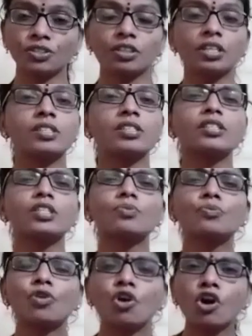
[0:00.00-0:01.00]
is the
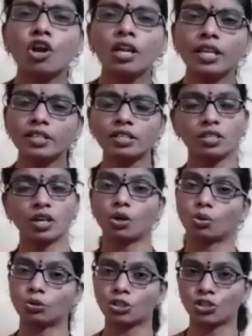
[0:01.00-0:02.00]
smallest
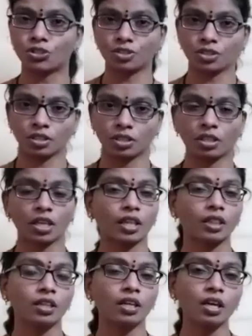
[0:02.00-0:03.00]
ocean
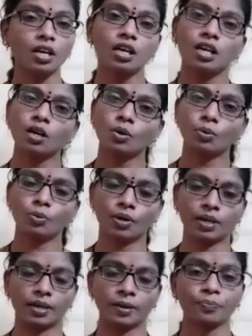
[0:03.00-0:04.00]
in the
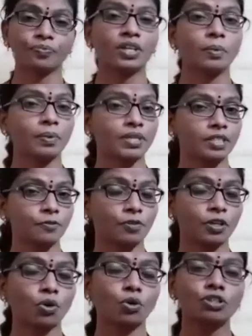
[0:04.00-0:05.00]
world. Pacific
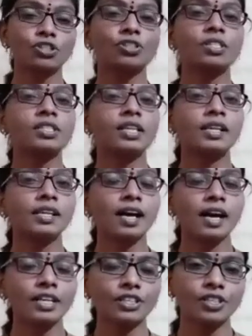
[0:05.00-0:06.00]
Ocean is the
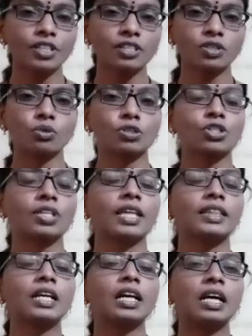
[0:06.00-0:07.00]
largest ocean and
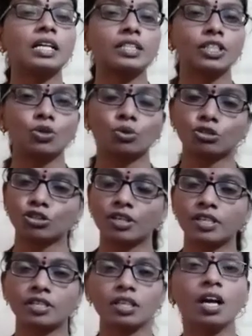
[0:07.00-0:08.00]
the Arctic Ocean
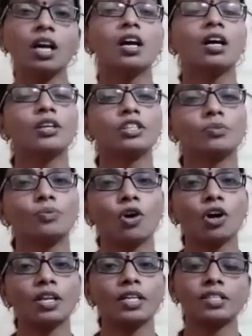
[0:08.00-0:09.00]
is the
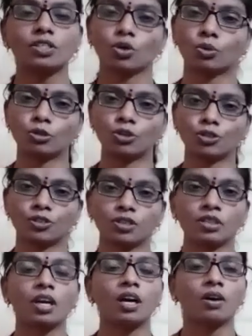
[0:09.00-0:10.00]
smallest ocean
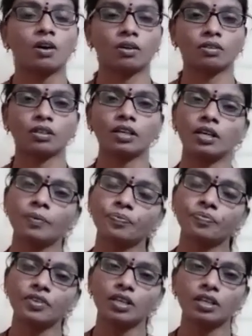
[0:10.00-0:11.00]
on the
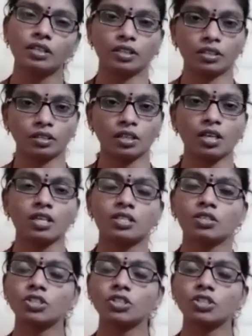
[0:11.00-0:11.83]
earth. So